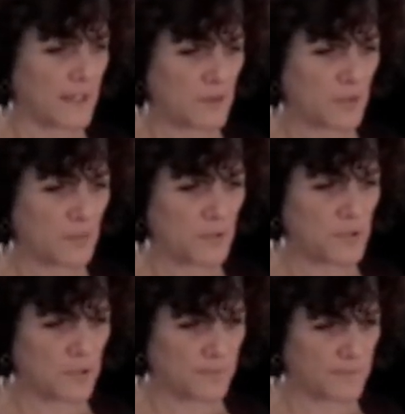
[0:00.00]

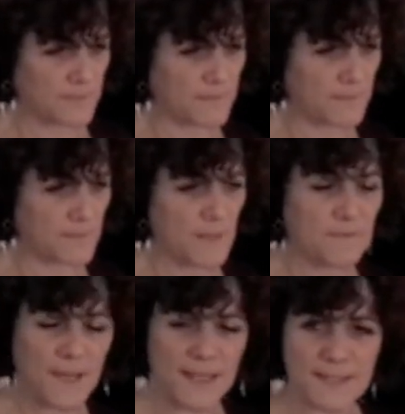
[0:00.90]
troublesome
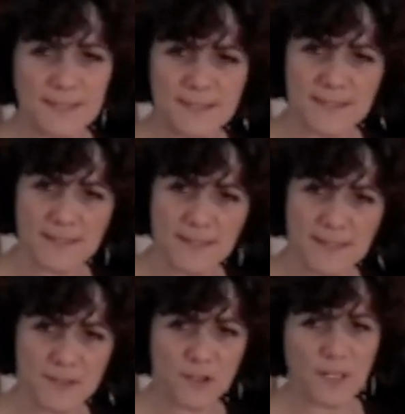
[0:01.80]
events,
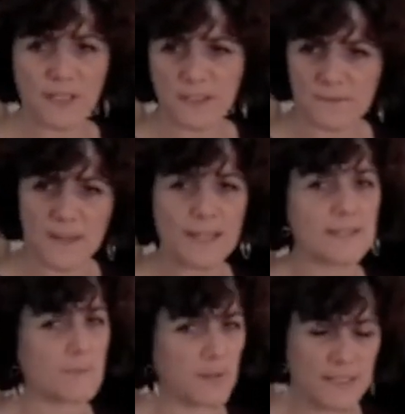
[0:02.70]
historical
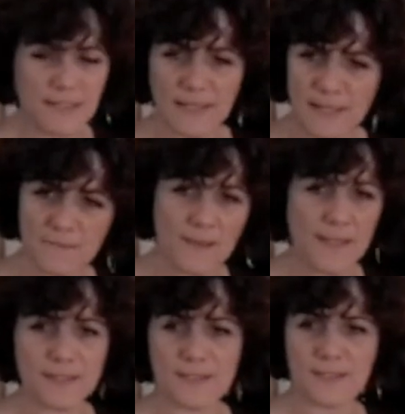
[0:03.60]
events, political
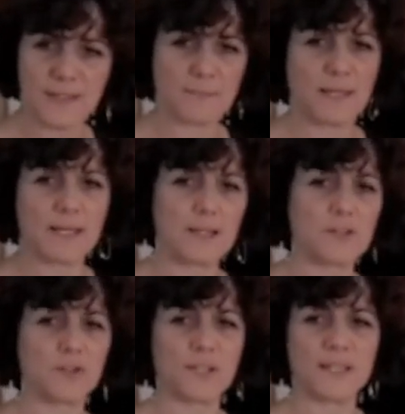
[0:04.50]
events in my
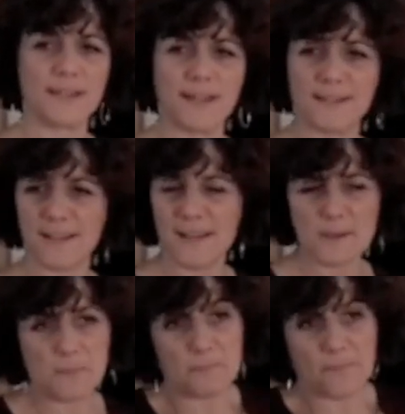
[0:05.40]
country, that
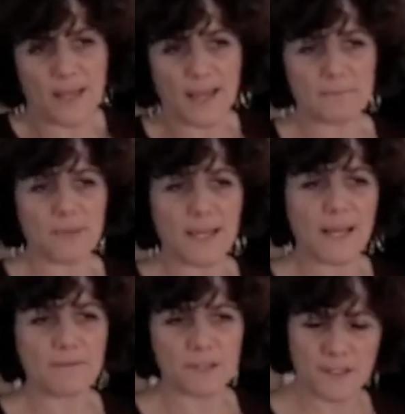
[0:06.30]
I may
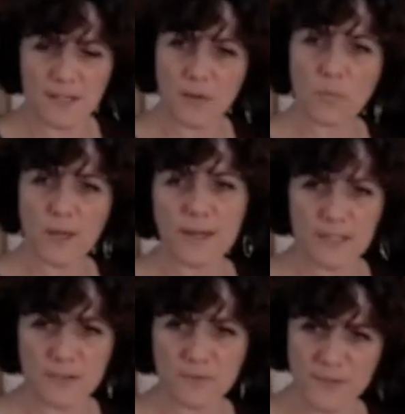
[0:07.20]
have a certain
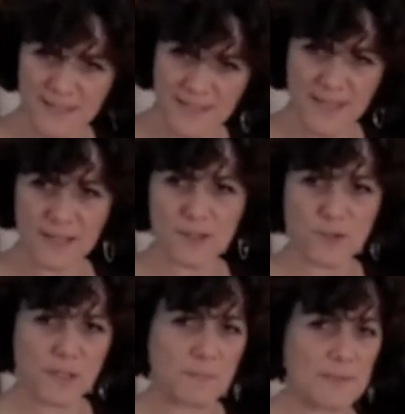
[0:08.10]
awareness for these things,
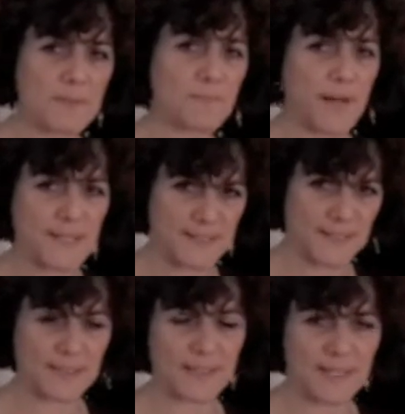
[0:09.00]
or it may be
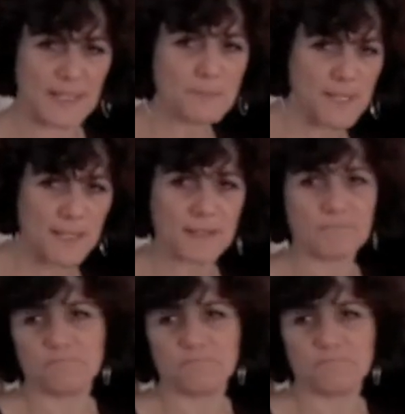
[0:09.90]
present in me